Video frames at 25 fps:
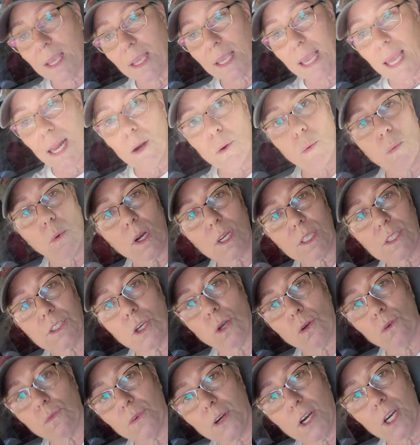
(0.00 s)
get it worked
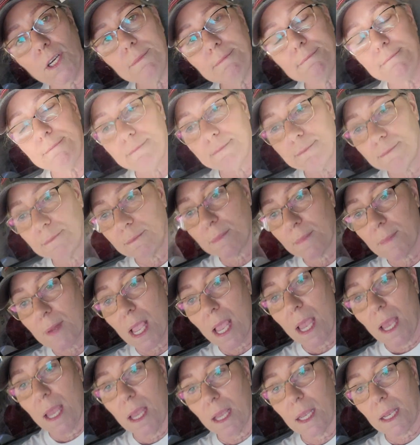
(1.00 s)
over
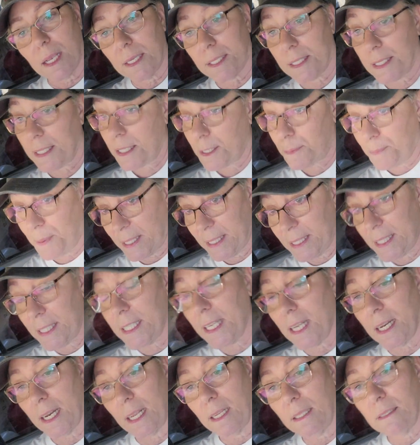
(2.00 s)
because it's been
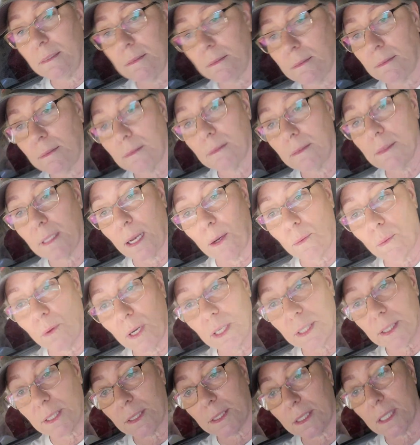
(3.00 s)
sitting. I
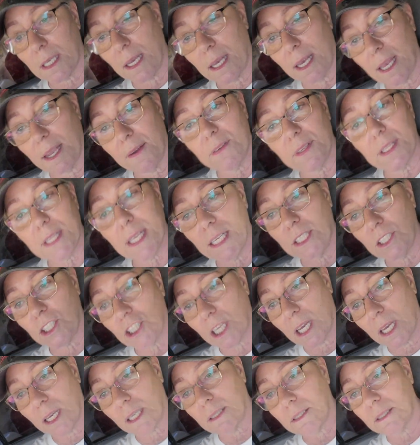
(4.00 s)
want uh, everything
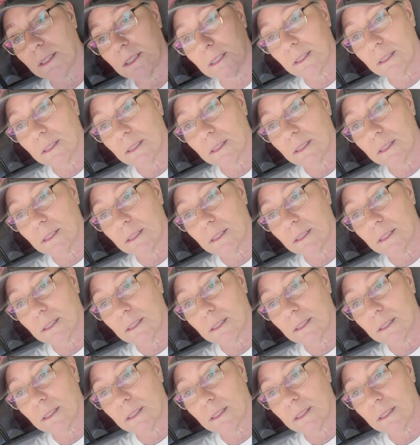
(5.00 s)
checked,